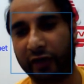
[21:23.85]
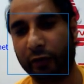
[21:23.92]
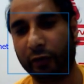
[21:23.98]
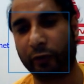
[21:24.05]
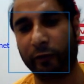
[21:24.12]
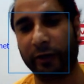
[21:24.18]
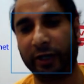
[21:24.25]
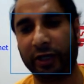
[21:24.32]

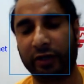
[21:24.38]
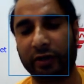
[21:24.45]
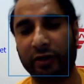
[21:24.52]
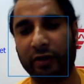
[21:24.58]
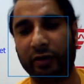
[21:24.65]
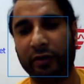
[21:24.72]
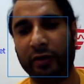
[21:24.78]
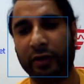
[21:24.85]
I'll create
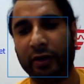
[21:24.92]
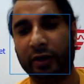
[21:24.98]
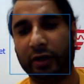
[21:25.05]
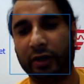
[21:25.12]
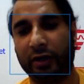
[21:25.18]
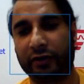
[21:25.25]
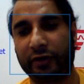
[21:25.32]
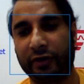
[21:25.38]

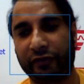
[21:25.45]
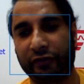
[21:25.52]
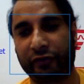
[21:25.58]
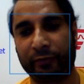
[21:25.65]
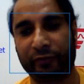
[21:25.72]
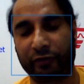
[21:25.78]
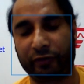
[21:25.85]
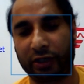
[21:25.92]
three
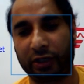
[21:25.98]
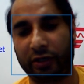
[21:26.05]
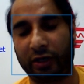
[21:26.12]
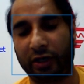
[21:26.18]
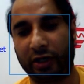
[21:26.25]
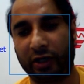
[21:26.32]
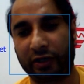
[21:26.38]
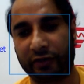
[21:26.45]
system
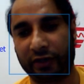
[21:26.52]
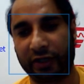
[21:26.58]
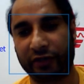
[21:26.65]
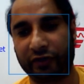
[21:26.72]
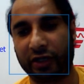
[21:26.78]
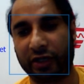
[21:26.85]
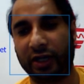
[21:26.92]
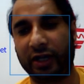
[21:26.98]
architecture,